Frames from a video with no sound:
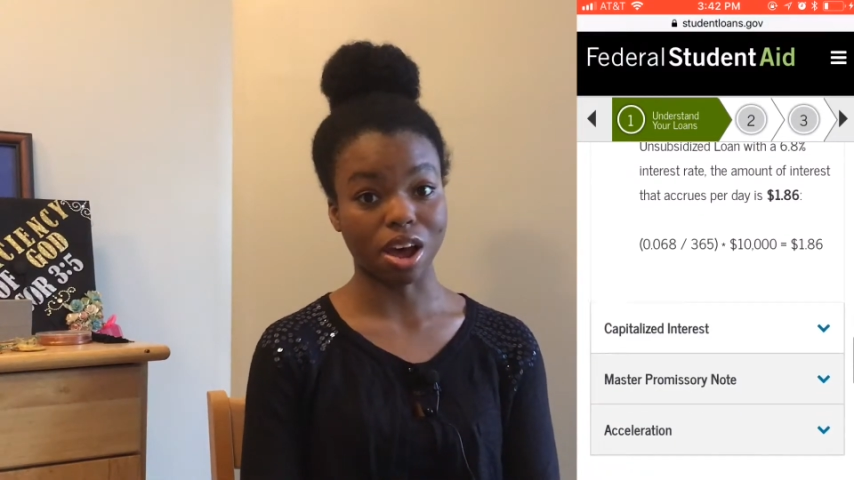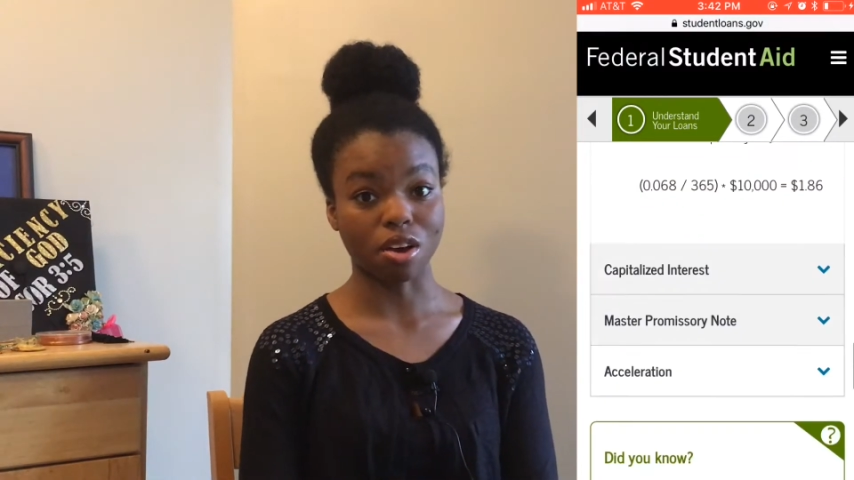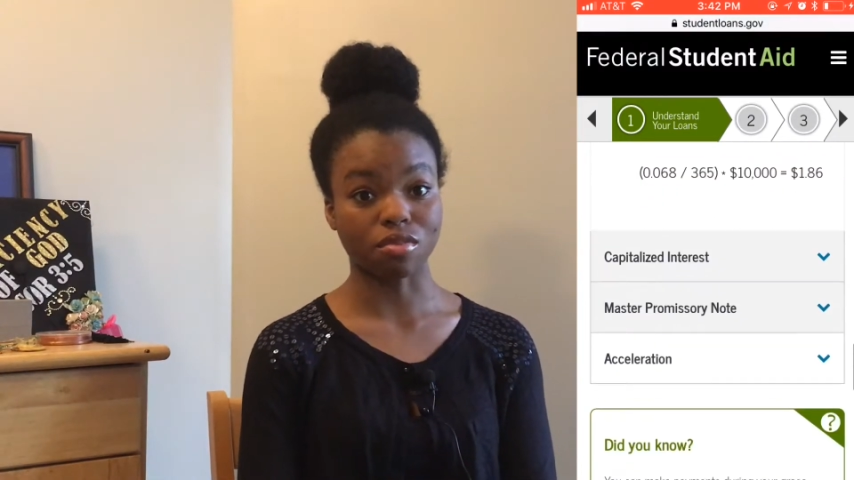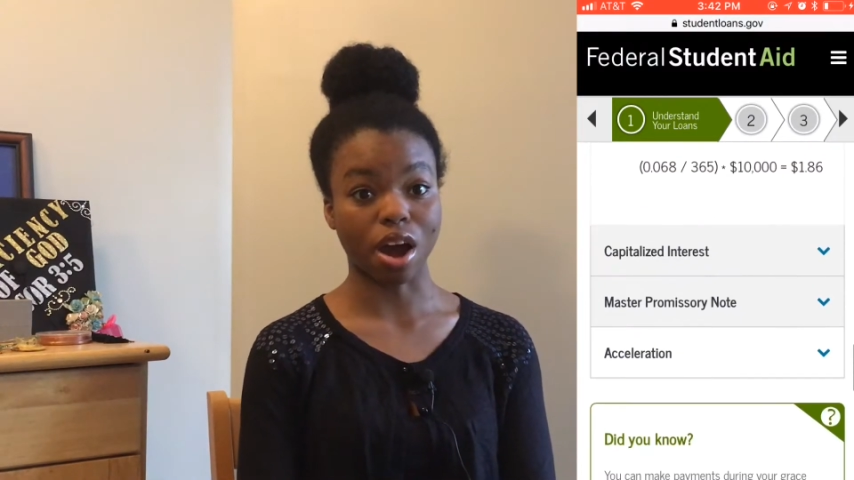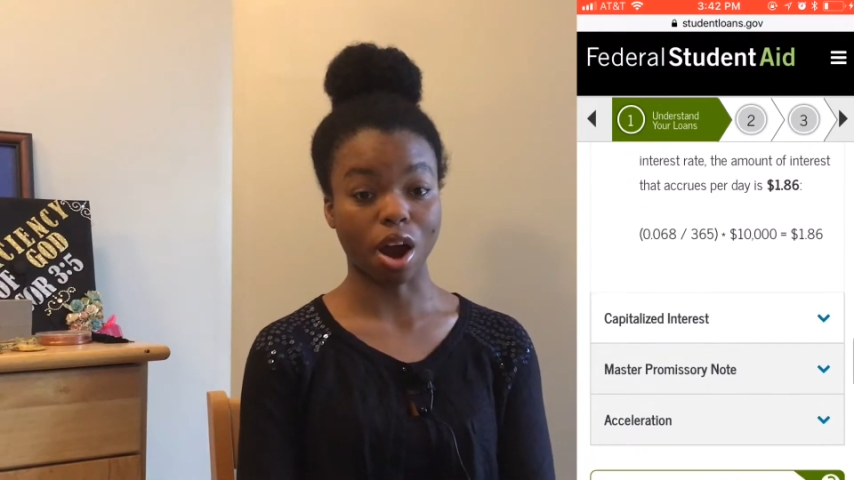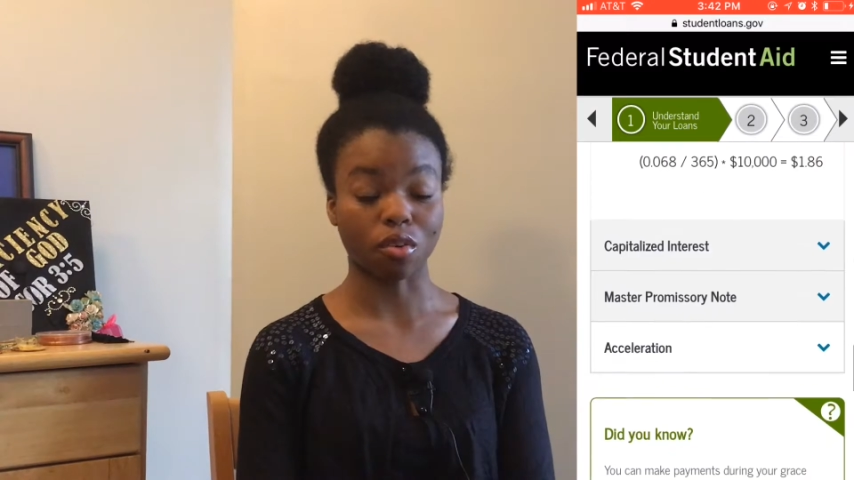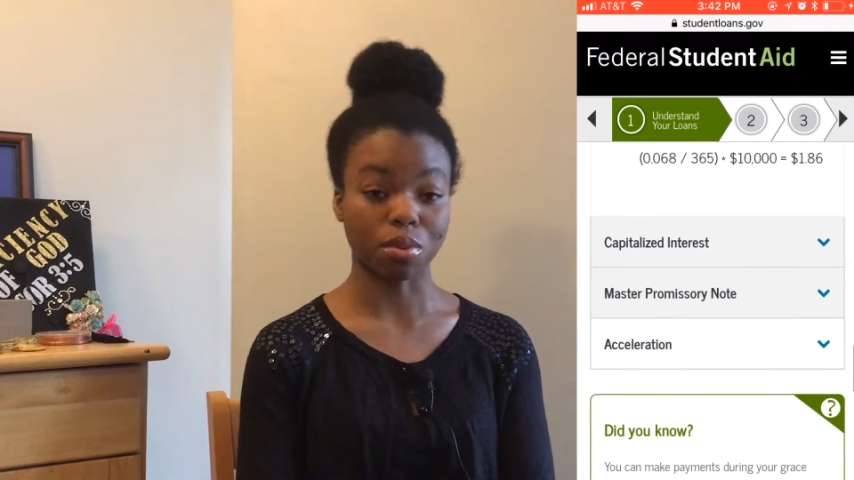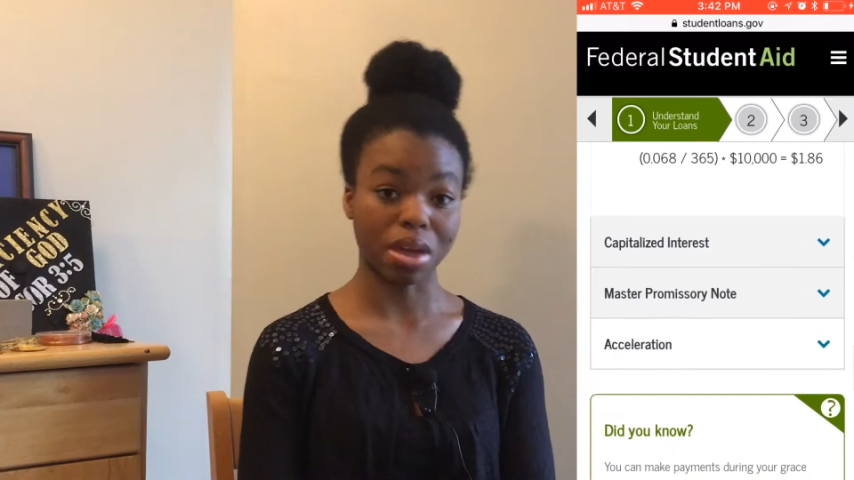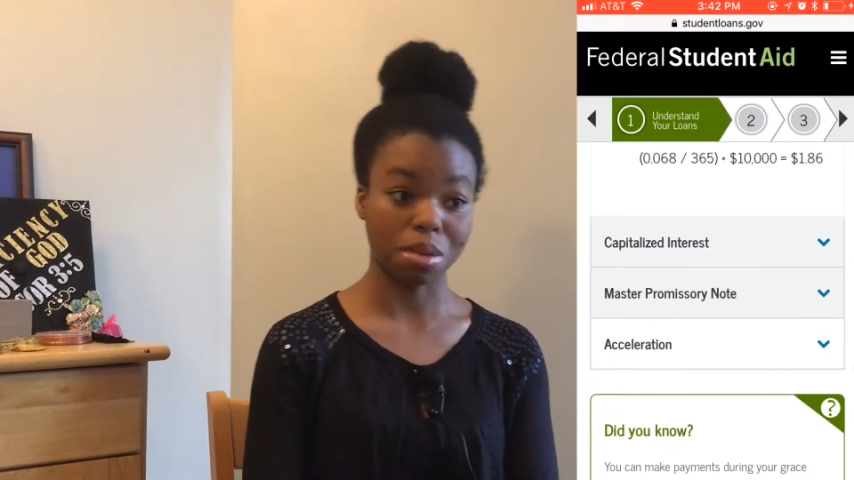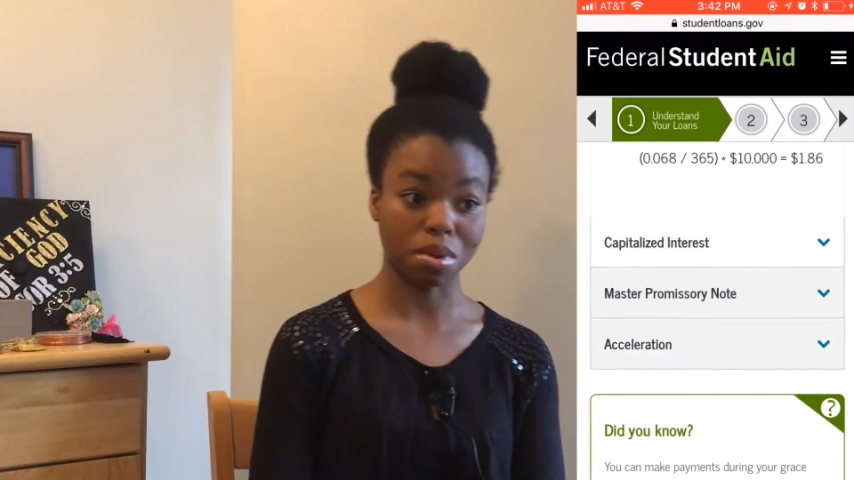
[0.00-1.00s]
of our
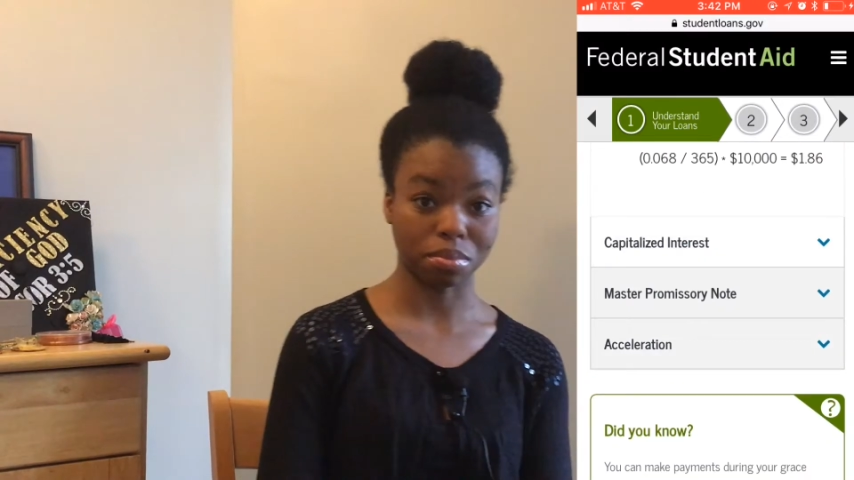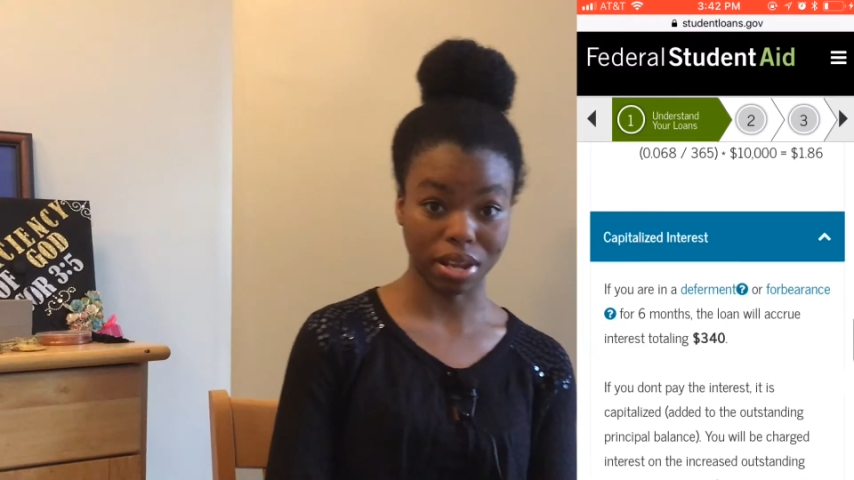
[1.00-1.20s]
repayment